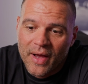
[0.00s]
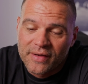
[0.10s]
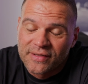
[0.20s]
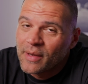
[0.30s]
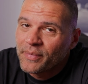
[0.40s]

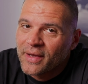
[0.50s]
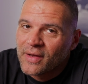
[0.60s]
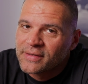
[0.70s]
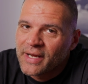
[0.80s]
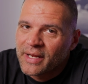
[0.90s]
something
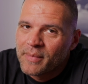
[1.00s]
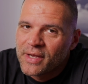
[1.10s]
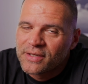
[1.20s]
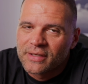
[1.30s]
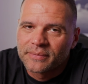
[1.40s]
else that I didn't
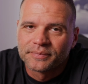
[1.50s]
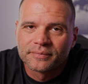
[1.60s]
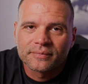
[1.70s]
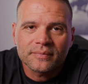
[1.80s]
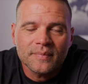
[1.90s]
mention.
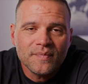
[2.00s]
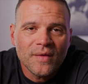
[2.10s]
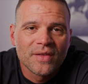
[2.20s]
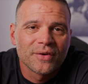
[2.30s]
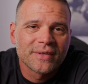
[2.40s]

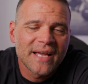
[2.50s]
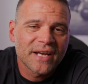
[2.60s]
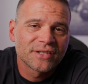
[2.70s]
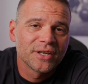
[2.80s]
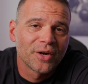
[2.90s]
There is
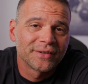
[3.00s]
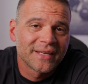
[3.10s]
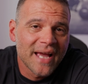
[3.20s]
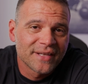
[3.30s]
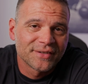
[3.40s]
actually a
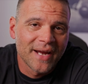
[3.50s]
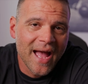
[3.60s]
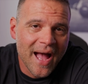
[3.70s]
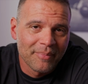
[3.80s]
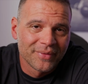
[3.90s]
Dehancer
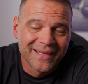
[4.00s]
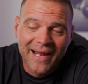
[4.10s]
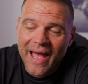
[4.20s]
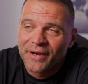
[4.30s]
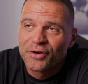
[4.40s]
app that
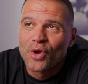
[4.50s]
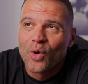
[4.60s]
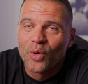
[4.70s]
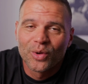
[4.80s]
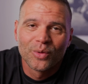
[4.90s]
I had
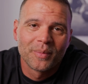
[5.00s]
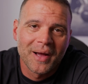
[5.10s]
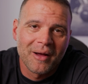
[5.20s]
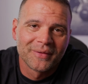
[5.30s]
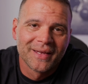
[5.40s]
no clue
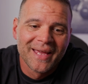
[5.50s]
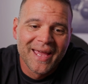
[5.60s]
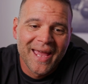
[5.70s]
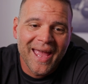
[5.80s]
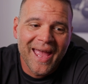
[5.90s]
about.
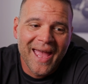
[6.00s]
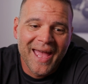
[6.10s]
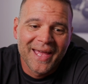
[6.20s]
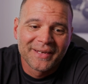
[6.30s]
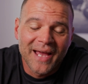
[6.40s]

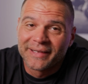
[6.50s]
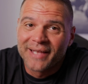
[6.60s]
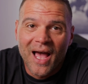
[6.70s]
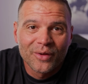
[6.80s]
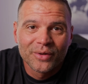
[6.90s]
And I
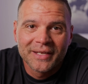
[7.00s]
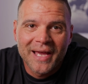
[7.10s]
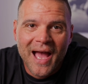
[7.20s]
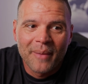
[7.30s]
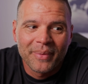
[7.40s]
downloaded
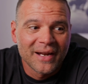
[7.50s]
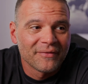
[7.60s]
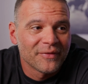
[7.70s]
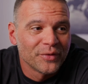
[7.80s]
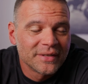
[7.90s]
the app, and
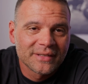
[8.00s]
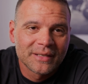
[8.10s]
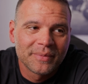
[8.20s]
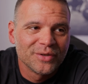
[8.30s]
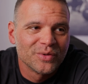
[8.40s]
I've
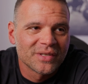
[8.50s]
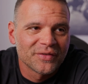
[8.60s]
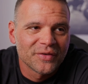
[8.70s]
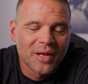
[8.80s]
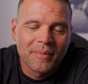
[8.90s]
recently been using
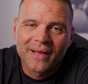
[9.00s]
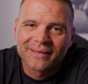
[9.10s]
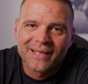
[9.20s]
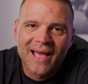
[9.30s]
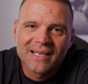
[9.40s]
it for
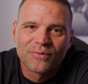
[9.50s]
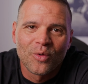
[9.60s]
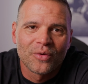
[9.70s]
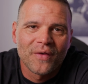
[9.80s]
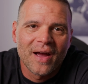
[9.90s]
about the last
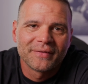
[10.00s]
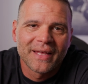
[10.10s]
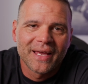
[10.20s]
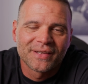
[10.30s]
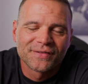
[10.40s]
4 or 5
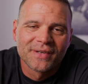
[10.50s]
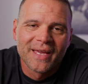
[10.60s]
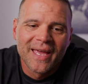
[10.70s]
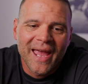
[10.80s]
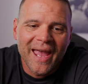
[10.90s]
days.
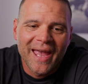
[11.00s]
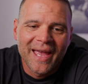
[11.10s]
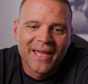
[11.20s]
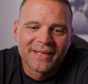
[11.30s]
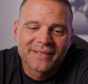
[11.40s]

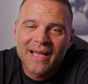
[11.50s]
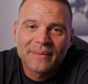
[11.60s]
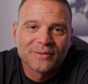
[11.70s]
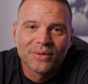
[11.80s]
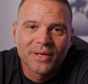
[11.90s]
And it's
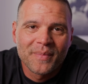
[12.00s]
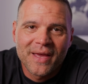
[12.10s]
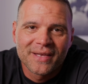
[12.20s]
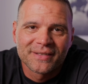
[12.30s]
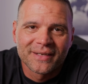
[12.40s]
absolutely
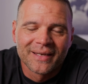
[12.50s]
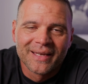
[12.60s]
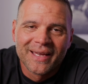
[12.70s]
amazing.